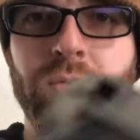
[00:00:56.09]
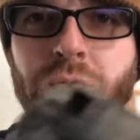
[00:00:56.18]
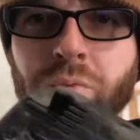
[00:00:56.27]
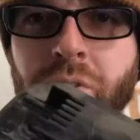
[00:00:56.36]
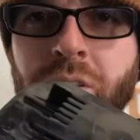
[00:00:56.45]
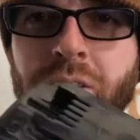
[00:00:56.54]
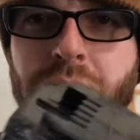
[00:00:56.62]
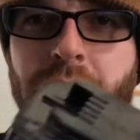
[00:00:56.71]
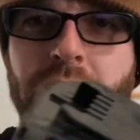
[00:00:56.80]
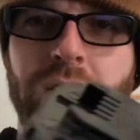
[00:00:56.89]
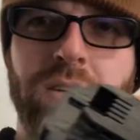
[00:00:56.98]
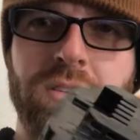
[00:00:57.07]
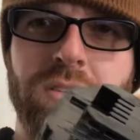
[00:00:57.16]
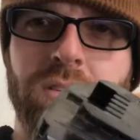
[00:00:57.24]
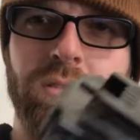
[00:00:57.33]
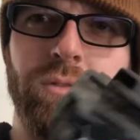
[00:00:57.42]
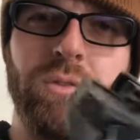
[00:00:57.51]
with one of these
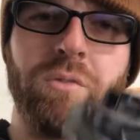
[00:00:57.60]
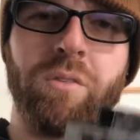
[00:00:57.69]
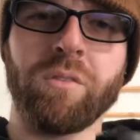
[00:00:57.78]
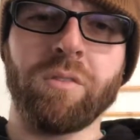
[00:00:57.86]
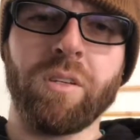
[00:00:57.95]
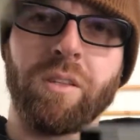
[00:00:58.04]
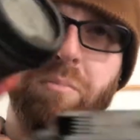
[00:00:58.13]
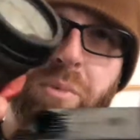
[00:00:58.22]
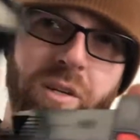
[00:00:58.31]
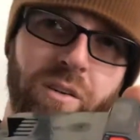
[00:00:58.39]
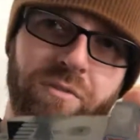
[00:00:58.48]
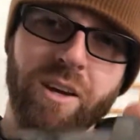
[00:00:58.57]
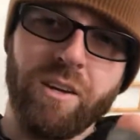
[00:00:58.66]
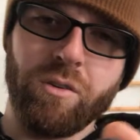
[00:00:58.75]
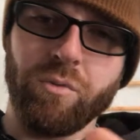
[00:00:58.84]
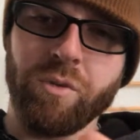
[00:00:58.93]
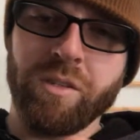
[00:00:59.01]
batteries, or you can get the bigger,
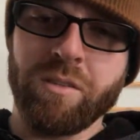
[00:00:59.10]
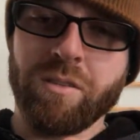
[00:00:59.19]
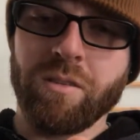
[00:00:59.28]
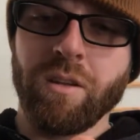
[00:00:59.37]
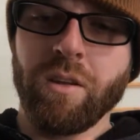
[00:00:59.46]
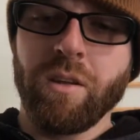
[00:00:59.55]
fatter ones,